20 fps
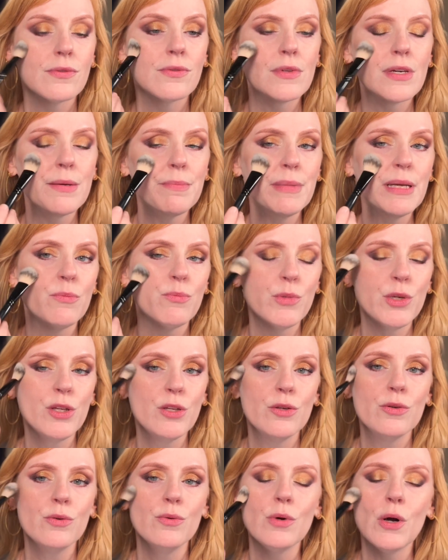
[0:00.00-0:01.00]
I mean, when
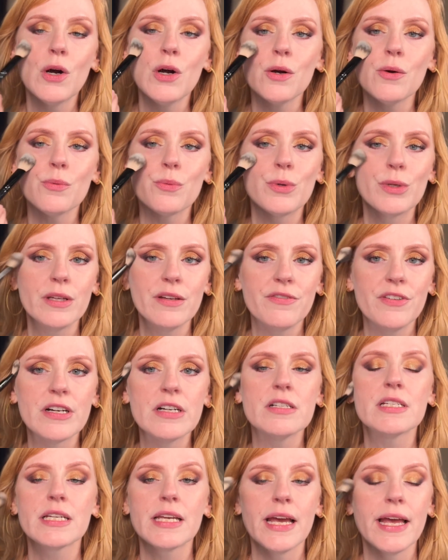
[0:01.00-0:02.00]
you are really
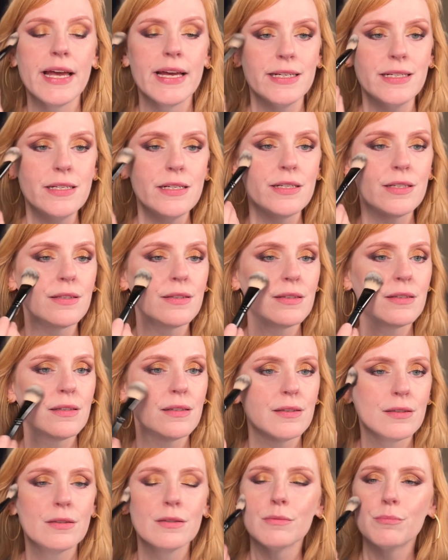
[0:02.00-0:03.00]
fair-skinned,
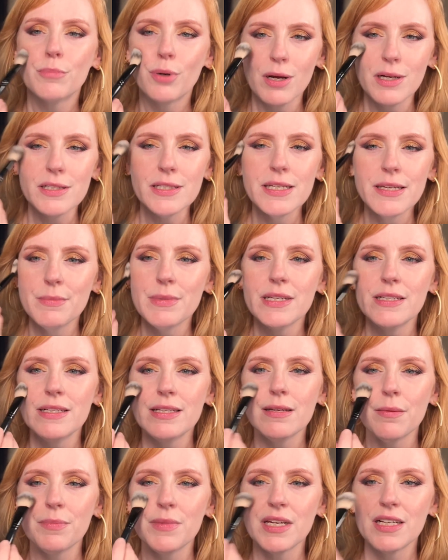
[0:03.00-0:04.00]
bronzy means
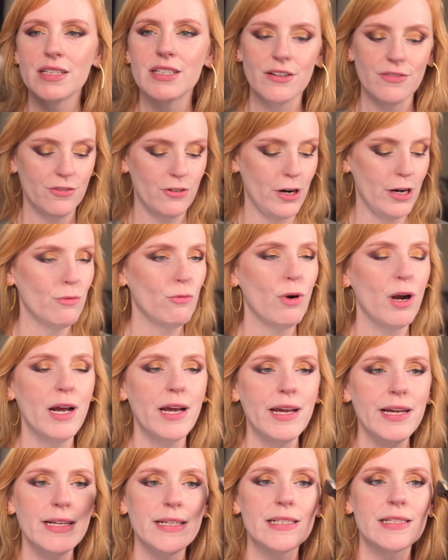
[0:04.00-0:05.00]
something different,
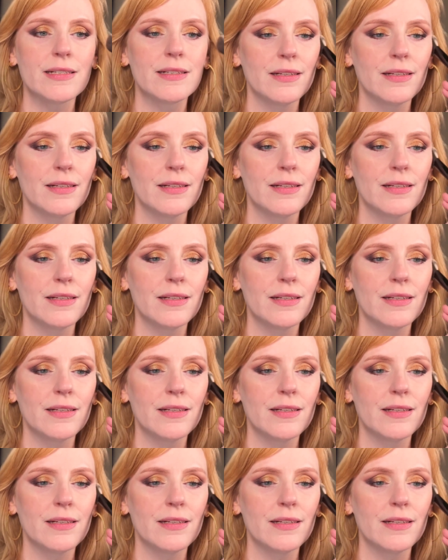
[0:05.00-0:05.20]
right?